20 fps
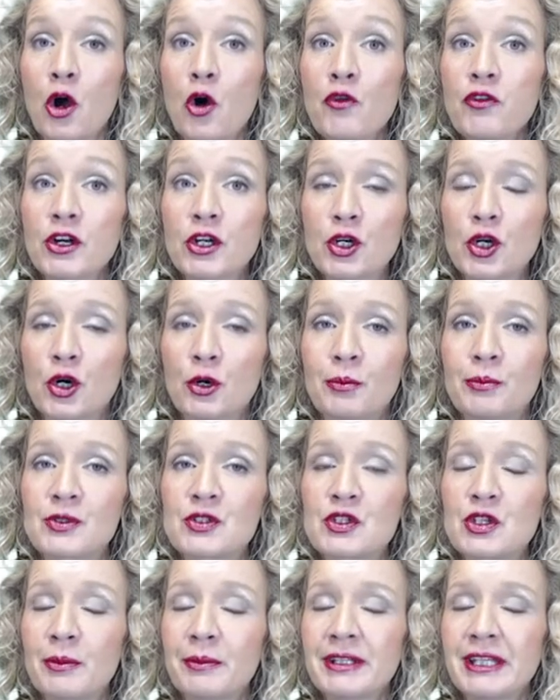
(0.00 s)
overcome
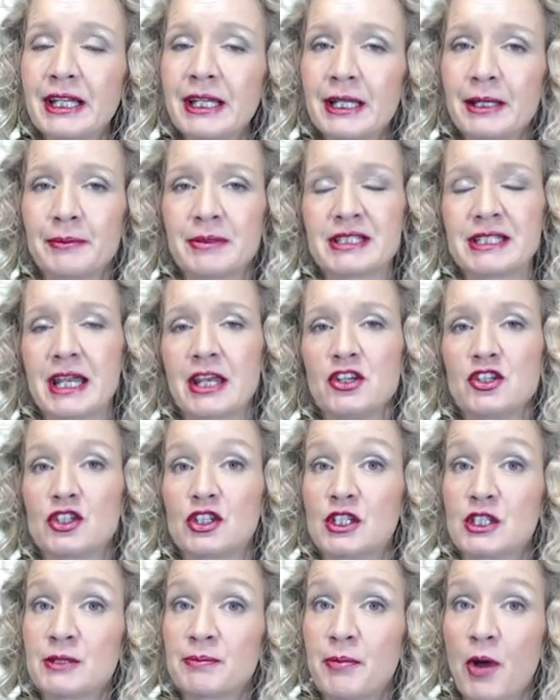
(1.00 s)
some of the
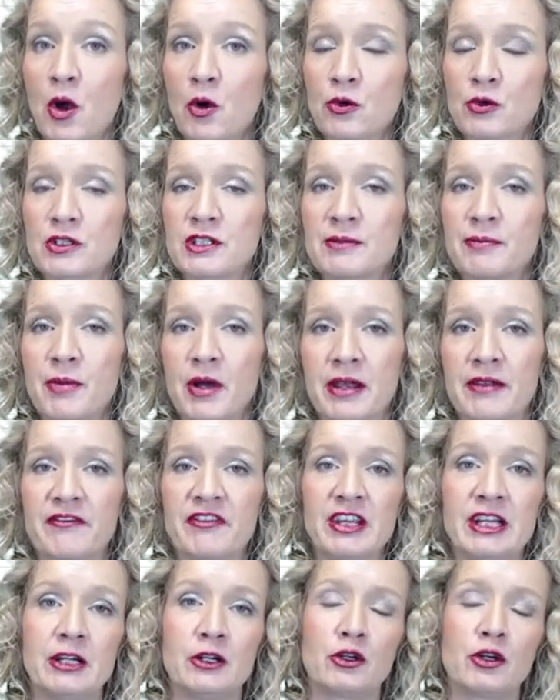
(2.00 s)
limitations posed by
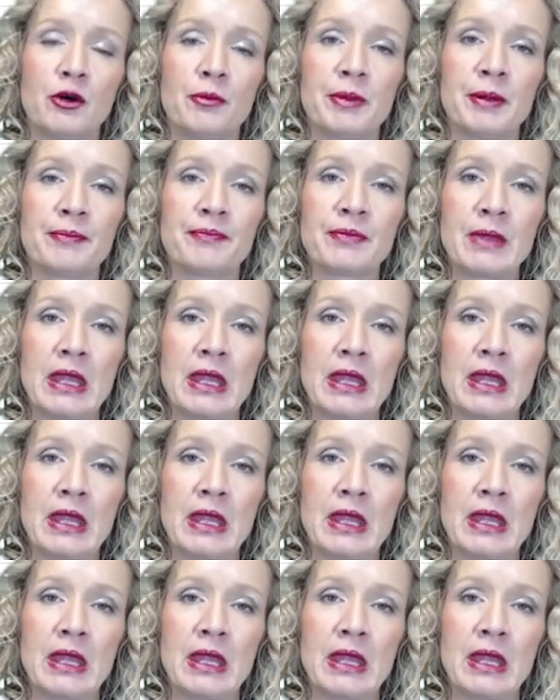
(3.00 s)
VLOOKUP.